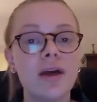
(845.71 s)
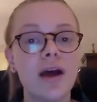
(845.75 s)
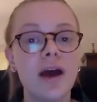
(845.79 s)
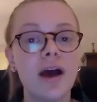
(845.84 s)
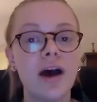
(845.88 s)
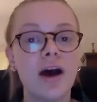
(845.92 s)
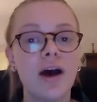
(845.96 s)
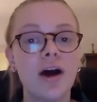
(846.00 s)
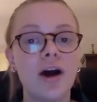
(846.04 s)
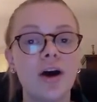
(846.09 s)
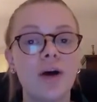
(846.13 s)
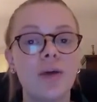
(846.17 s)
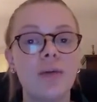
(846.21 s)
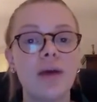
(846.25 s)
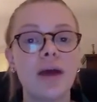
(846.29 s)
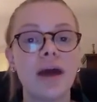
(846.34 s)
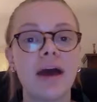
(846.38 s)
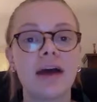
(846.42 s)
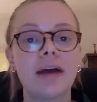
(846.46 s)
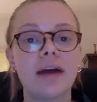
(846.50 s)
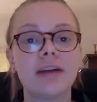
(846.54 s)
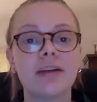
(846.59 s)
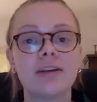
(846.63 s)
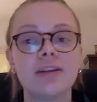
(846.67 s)

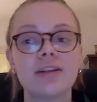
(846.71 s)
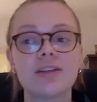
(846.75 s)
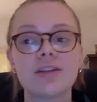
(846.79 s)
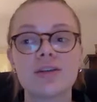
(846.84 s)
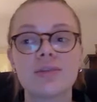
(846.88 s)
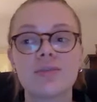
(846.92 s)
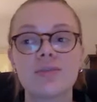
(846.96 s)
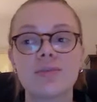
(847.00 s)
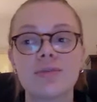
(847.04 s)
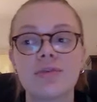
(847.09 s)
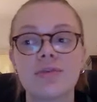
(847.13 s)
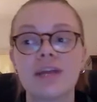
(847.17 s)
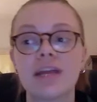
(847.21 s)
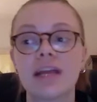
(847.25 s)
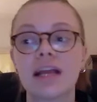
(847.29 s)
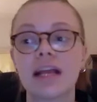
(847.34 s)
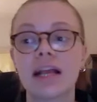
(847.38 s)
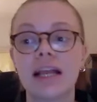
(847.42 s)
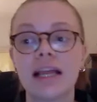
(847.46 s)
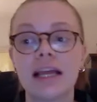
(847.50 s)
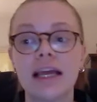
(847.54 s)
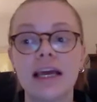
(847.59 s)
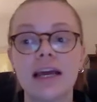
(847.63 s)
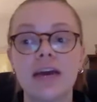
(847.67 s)
And be really
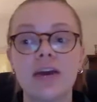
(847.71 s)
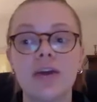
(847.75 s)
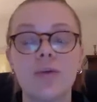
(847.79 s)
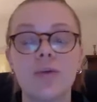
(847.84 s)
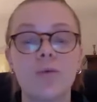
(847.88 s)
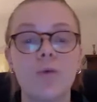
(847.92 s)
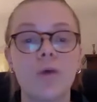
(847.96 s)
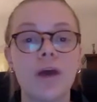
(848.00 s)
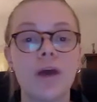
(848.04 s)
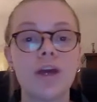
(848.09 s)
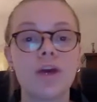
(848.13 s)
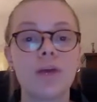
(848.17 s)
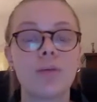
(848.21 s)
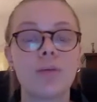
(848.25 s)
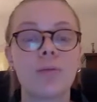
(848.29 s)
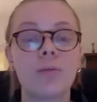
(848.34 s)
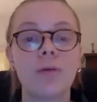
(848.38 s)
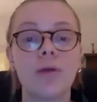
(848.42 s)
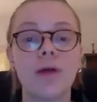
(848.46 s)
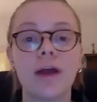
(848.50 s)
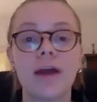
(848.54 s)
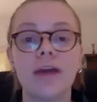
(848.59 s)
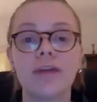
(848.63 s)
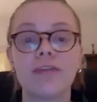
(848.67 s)
clear in why you're
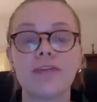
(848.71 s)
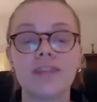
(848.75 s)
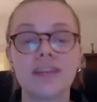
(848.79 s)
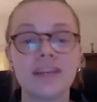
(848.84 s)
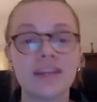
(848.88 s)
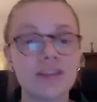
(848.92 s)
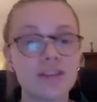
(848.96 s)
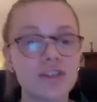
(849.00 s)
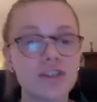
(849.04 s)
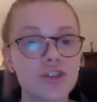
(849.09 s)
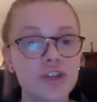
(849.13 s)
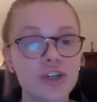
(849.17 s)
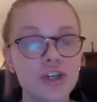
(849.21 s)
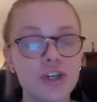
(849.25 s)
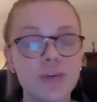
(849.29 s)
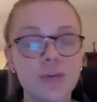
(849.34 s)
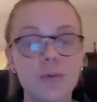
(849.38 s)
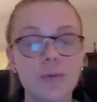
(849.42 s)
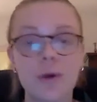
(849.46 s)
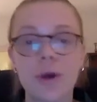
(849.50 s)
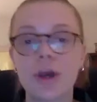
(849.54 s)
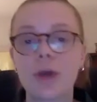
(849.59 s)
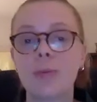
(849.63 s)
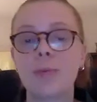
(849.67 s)
applying to the industry,
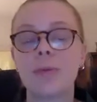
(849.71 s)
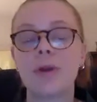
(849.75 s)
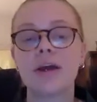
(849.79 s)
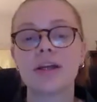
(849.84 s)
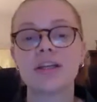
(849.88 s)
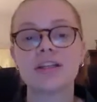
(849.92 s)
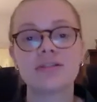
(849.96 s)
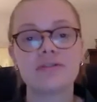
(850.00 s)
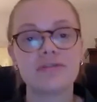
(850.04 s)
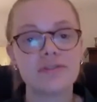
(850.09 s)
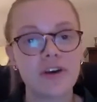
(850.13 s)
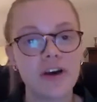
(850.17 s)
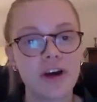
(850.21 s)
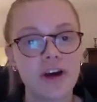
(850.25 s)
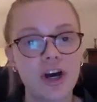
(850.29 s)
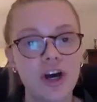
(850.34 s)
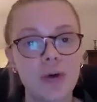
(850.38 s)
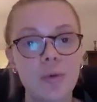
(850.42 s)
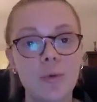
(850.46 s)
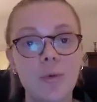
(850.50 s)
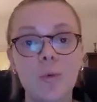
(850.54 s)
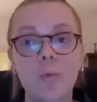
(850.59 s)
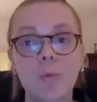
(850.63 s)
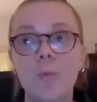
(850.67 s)
why you're applying to the
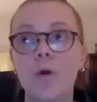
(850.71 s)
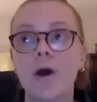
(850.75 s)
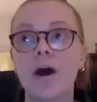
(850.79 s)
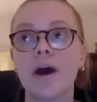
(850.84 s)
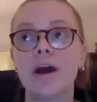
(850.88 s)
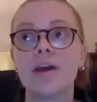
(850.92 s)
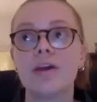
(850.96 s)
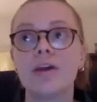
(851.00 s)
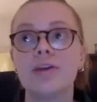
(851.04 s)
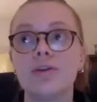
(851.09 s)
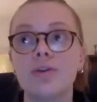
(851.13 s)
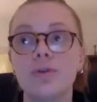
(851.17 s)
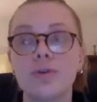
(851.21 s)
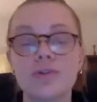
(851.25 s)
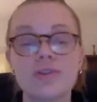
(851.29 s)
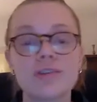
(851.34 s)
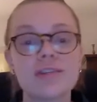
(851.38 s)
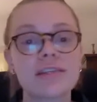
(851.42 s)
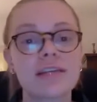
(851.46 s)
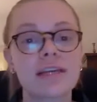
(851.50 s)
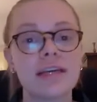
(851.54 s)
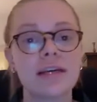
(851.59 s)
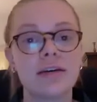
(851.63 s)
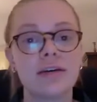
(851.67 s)
firm, why your
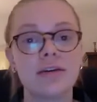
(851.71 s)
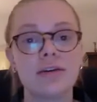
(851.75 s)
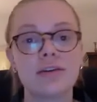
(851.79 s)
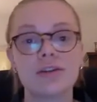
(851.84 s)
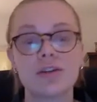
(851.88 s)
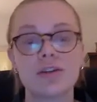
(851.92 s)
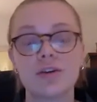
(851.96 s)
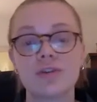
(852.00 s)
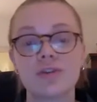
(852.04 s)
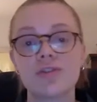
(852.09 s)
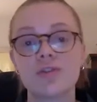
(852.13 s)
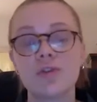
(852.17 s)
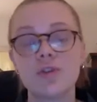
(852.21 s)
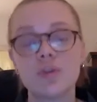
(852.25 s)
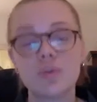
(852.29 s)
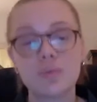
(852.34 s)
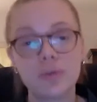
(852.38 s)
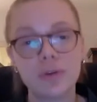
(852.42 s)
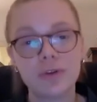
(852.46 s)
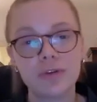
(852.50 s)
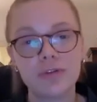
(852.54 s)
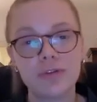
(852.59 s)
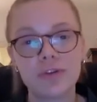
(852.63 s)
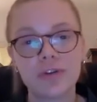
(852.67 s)
skills are
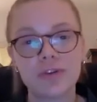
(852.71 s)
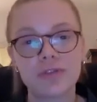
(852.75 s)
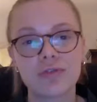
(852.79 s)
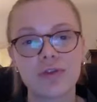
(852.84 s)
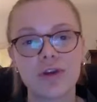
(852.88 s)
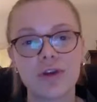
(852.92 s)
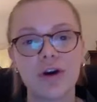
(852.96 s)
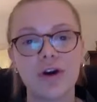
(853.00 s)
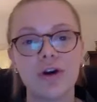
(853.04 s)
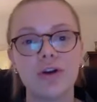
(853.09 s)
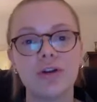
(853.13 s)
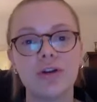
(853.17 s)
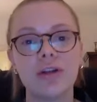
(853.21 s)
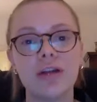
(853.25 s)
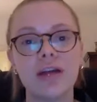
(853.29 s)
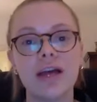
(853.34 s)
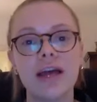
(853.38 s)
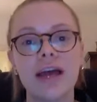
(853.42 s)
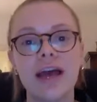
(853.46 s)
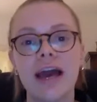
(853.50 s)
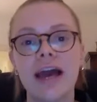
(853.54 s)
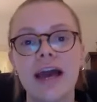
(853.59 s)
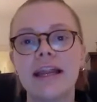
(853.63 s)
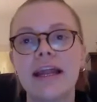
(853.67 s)
suitable for the role,
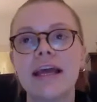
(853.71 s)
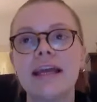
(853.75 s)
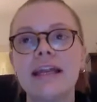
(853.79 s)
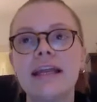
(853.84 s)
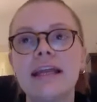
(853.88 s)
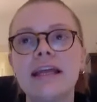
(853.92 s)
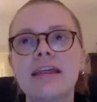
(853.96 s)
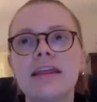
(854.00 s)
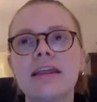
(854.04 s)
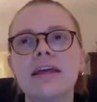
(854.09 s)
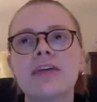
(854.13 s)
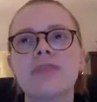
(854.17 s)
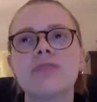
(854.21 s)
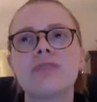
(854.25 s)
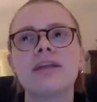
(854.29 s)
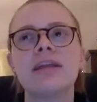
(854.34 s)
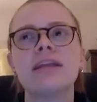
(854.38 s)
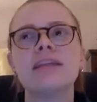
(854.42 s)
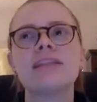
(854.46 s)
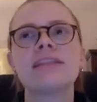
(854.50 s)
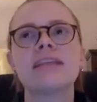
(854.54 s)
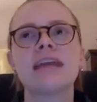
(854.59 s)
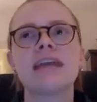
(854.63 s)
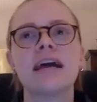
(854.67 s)
and anything that
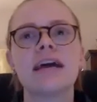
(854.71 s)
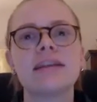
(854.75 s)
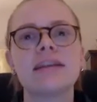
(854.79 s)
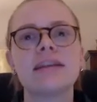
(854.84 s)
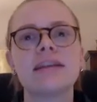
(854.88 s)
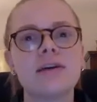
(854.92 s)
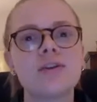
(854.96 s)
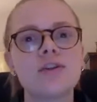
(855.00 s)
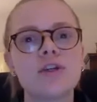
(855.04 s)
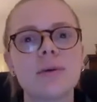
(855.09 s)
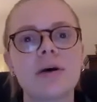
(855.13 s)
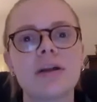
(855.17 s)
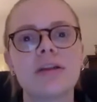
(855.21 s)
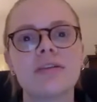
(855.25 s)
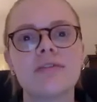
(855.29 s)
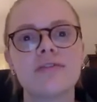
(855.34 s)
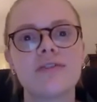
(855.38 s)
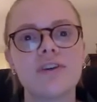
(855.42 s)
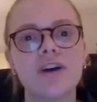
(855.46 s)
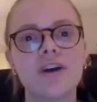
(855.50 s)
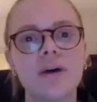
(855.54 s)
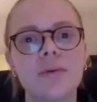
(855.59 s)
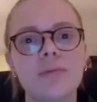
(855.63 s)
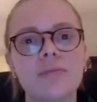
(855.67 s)
really stands out to you about the
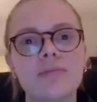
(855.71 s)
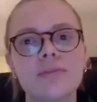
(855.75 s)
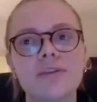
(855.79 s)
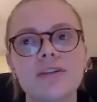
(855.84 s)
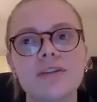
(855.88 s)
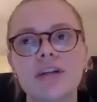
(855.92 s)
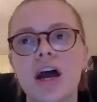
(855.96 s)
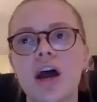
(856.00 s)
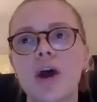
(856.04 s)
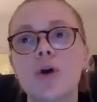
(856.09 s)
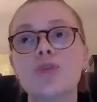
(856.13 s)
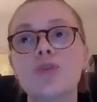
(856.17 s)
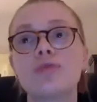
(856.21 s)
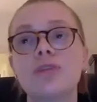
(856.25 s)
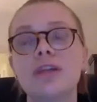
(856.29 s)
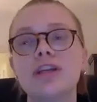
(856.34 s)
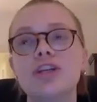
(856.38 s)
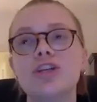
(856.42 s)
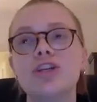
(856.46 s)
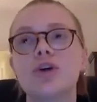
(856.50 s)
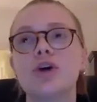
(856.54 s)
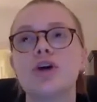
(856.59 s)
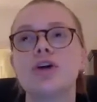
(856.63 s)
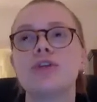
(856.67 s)
firms. I always really
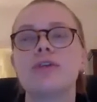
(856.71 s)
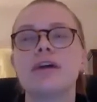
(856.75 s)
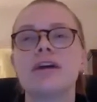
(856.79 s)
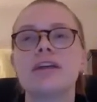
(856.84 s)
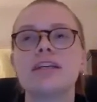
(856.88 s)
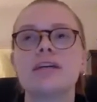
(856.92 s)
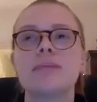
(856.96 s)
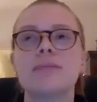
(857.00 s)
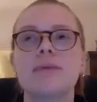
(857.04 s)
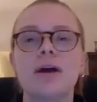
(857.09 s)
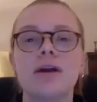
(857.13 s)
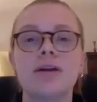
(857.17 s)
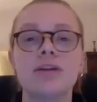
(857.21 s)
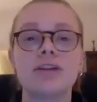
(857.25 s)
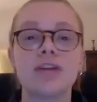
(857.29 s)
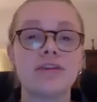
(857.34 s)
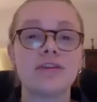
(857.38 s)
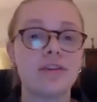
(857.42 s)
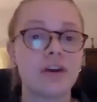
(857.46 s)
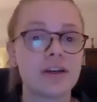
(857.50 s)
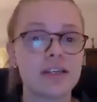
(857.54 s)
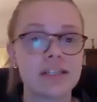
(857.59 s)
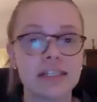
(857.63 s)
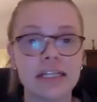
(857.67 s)
enjoyed writing about
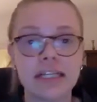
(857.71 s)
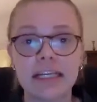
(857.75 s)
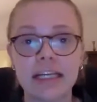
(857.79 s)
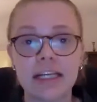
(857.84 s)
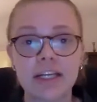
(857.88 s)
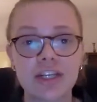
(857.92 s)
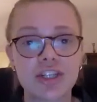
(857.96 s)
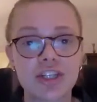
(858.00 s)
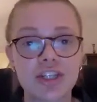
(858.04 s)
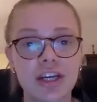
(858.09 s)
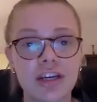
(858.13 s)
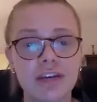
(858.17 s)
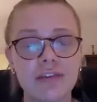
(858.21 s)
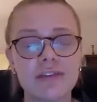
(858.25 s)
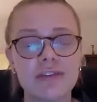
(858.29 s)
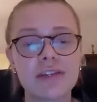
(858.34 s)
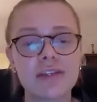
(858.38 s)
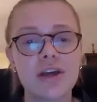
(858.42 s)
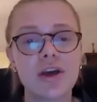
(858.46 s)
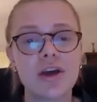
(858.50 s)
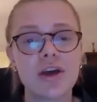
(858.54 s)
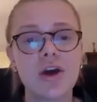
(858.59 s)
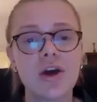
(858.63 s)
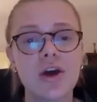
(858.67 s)
diversity
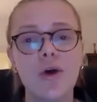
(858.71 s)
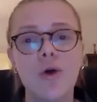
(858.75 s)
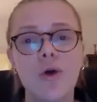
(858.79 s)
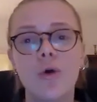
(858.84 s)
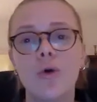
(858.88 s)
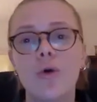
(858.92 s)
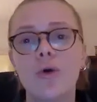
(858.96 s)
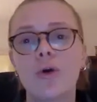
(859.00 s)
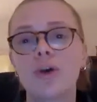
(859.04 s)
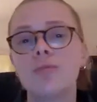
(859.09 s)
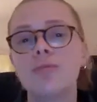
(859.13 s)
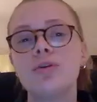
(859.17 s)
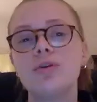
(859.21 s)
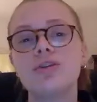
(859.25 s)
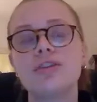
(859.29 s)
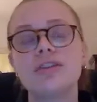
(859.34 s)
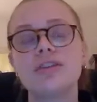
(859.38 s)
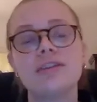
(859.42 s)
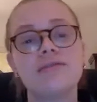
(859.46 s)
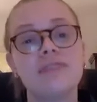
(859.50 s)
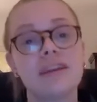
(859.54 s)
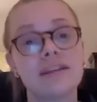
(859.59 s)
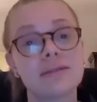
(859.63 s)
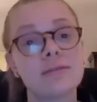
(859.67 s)
initiatives or
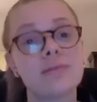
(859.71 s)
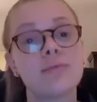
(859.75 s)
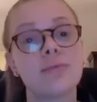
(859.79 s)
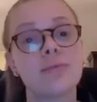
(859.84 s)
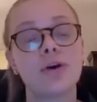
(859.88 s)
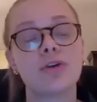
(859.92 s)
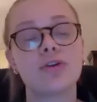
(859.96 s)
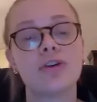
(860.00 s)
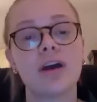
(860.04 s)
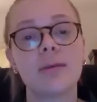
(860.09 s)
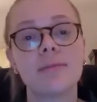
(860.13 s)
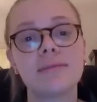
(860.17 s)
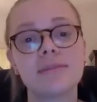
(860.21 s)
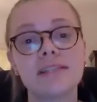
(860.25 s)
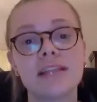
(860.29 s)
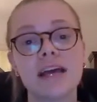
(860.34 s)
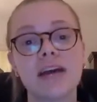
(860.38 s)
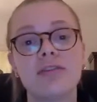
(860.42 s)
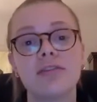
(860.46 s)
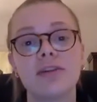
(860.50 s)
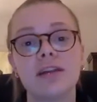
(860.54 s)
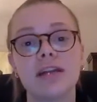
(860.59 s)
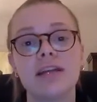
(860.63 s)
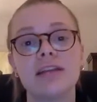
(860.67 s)
community investment programs, and
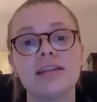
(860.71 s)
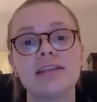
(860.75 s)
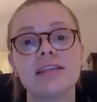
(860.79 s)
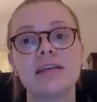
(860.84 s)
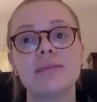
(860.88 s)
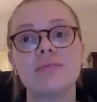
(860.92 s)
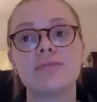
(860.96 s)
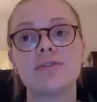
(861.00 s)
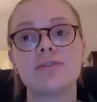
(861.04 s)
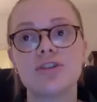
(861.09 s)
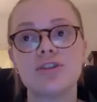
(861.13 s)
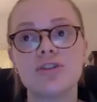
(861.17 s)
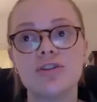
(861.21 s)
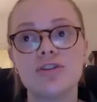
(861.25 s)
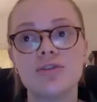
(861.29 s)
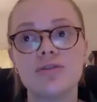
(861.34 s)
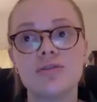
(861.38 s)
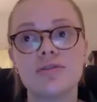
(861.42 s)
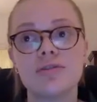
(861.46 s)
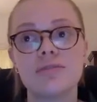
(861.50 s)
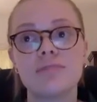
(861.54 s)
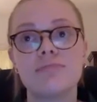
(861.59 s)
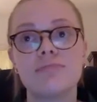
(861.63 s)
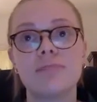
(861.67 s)
that really seems to
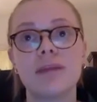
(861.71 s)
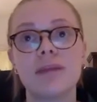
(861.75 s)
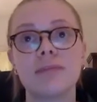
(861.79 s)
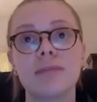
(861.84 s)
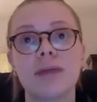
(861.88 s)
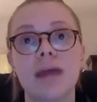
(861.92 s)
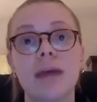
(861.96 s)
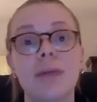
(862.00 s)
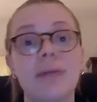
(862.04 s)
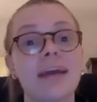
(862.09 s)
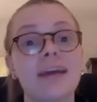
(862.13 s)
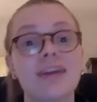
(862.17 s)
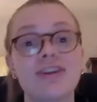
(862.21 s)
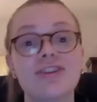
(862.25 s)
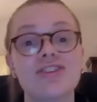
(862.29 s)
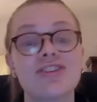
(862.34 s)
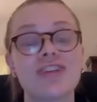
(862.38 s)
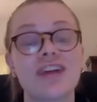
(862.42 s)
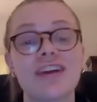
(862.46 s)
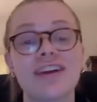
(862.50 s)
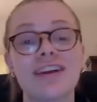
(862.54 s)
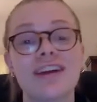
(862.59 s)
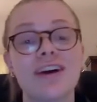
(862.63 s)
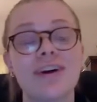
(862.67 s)
make my application
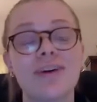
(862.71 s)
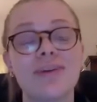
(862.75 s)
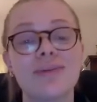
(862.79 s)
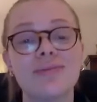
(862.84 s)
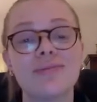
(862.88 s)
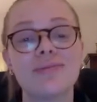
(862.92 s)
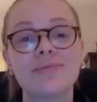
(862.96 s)
stand out.